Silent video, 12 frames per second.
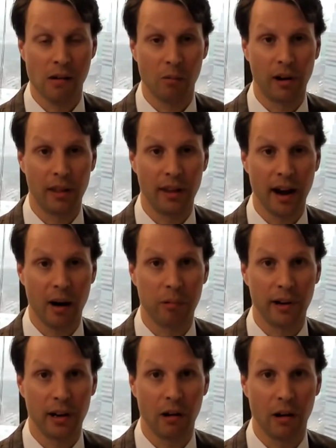What are the
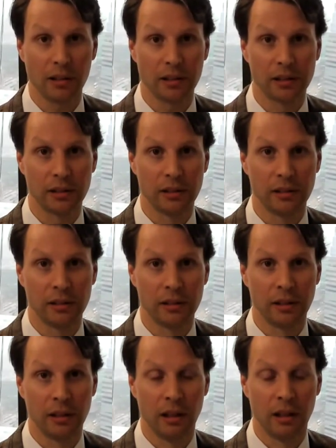operating costs
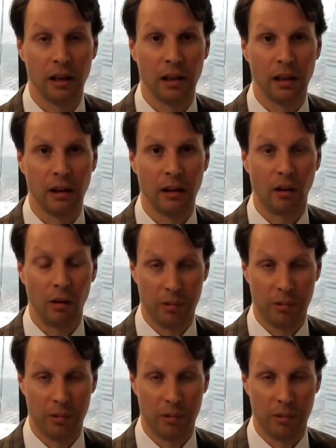or